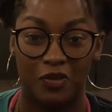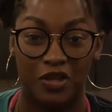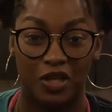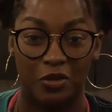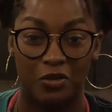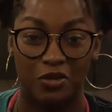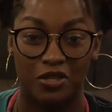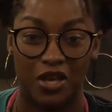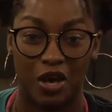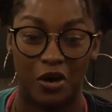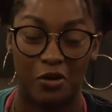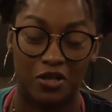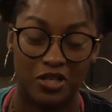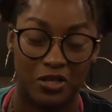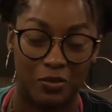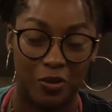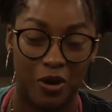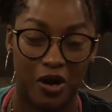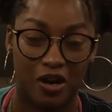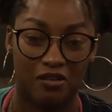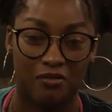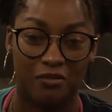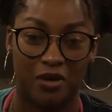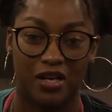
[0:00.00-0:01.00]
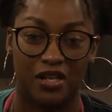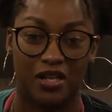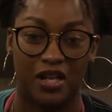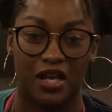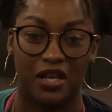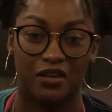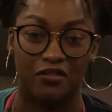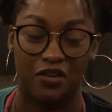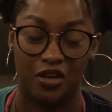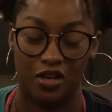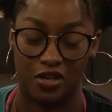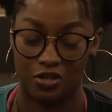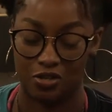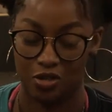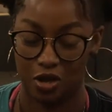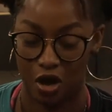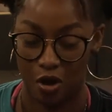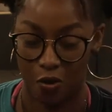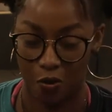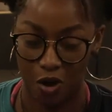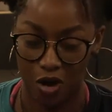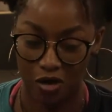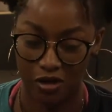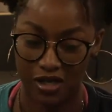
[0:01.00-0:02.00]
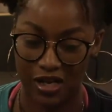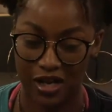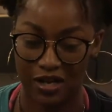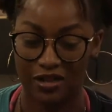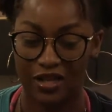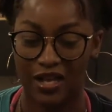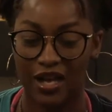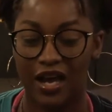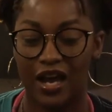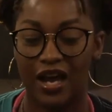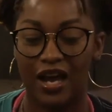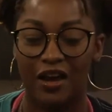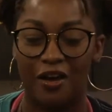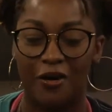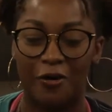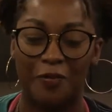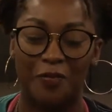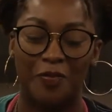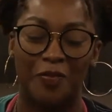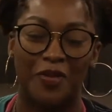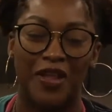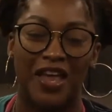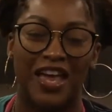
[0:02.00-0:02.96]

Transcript: He was always a part of my life. So I walked down that aisle.